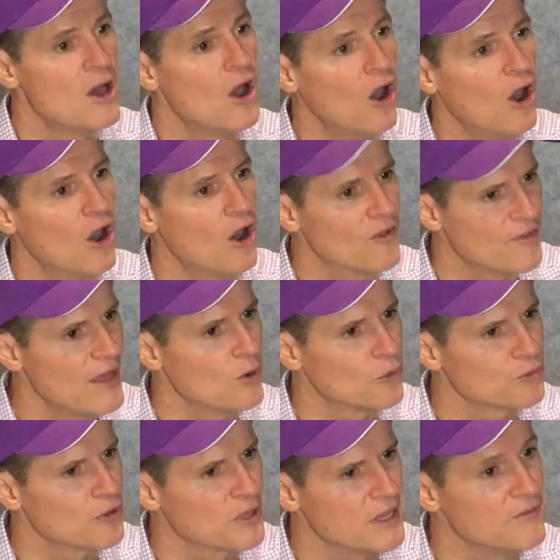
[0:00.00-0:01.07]
Oh, that
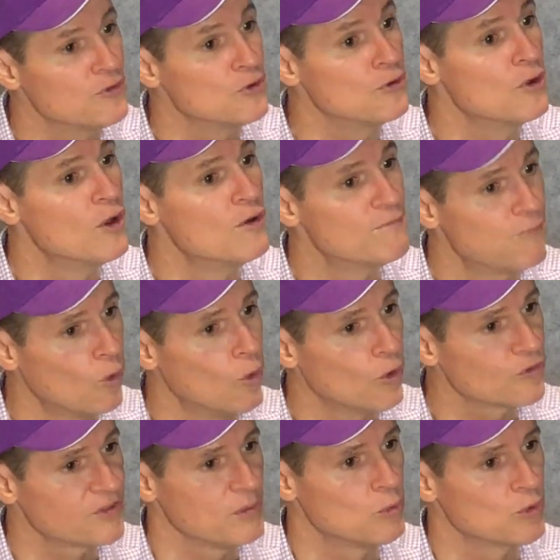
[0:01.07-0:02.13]
also gives you 4
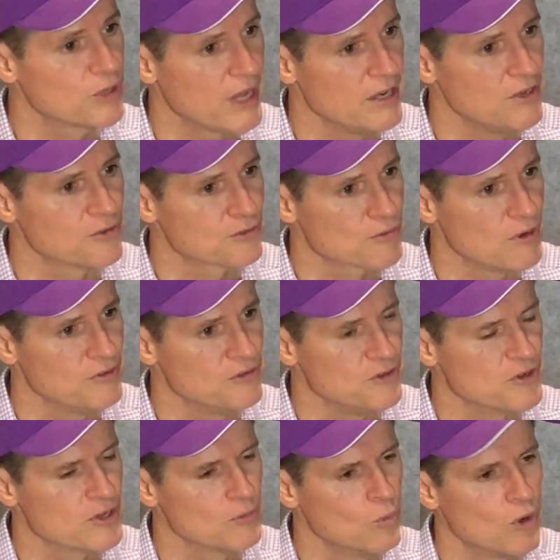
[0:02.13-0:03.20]
simultaneous screens that
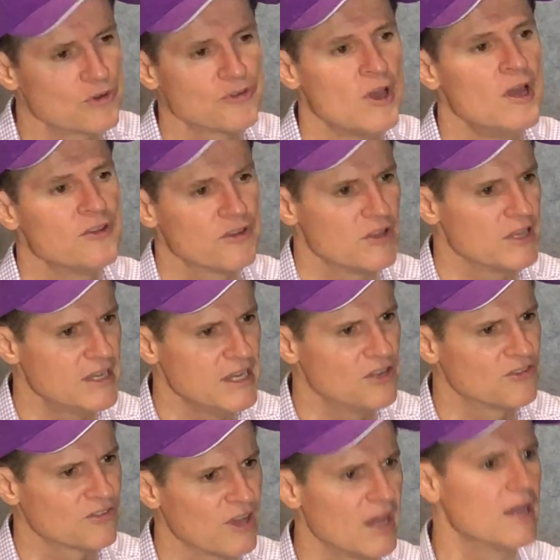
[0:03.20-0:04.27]
you can watch. So the
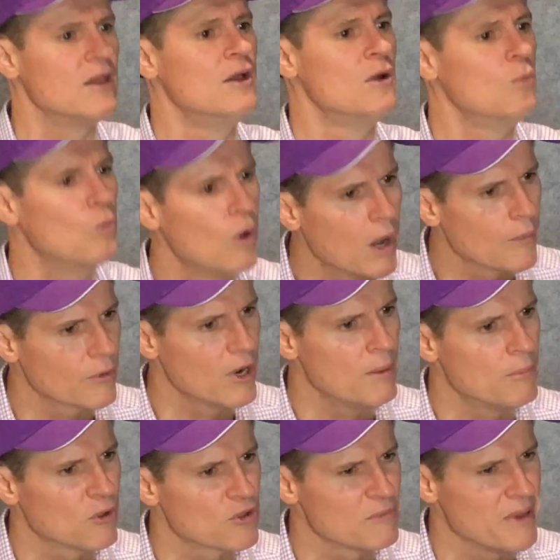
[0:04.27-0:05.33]
kids say, why would I
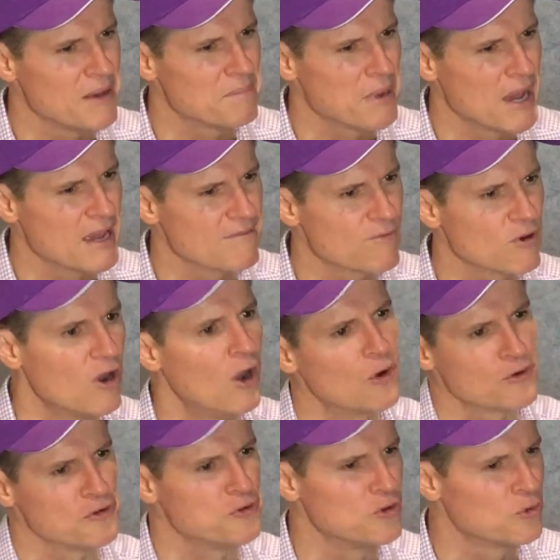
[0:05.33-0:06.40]
bother about paying for it? I'll
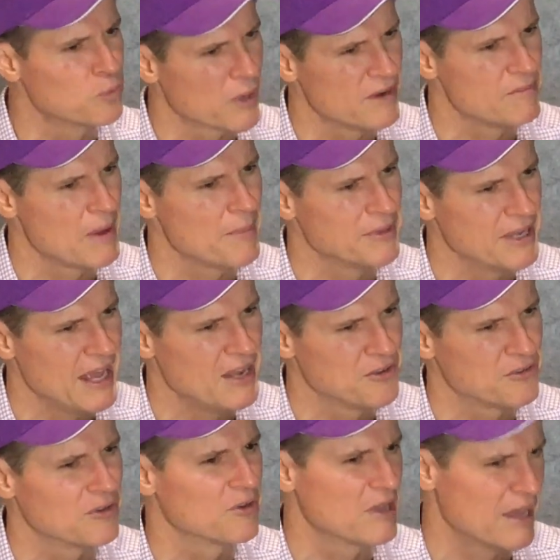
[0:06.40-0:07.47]
just use one of mum and
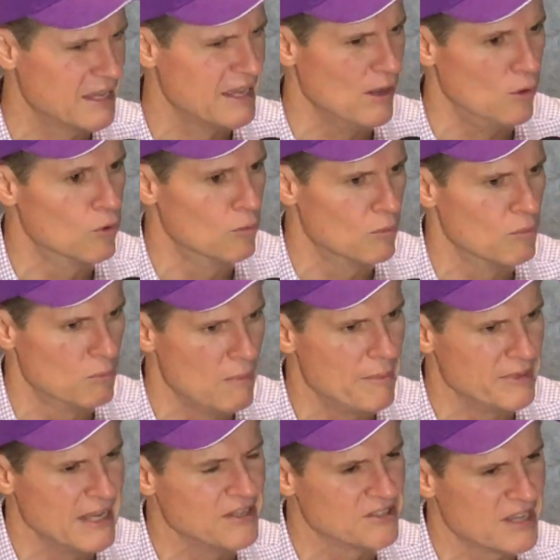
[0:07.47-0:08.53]
dad's
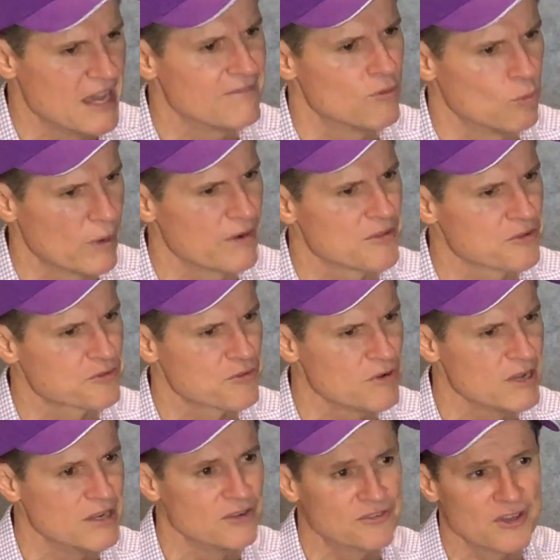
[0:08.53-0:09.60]
account for one of the screens.